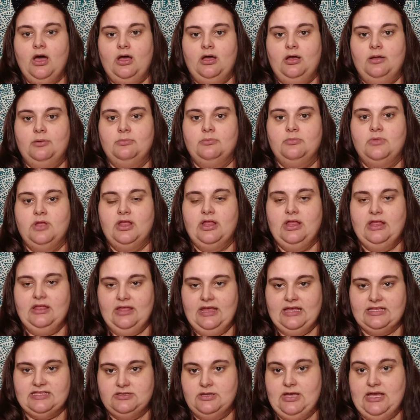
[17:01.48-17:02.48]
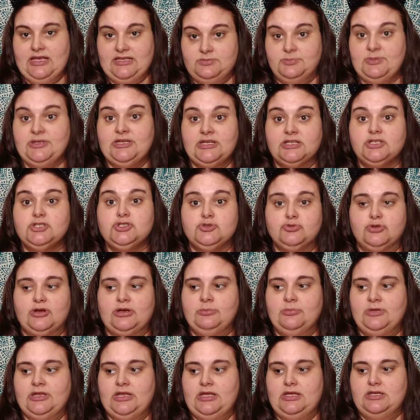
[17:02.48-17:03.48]
It has been
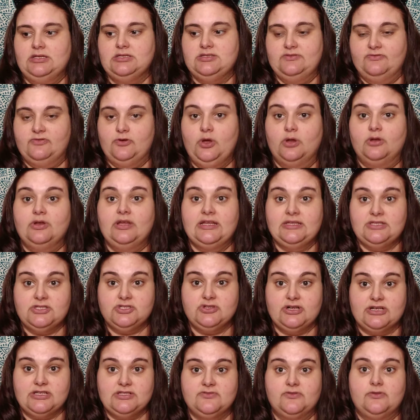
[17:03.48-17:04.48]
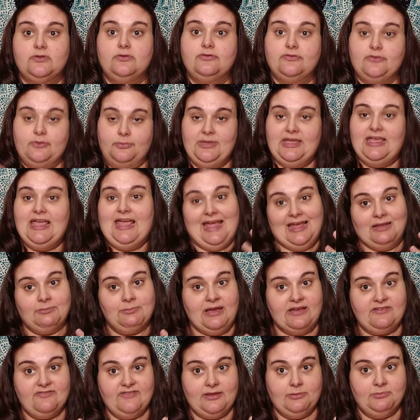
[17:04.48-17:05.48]
extremely difficult and stressful for me
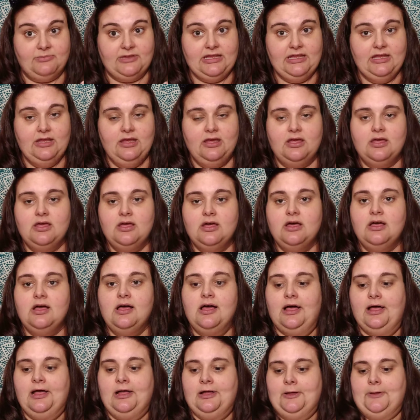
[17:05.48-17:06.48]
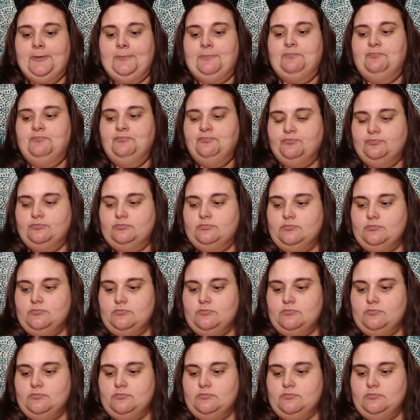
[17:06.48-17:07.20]
and my family. And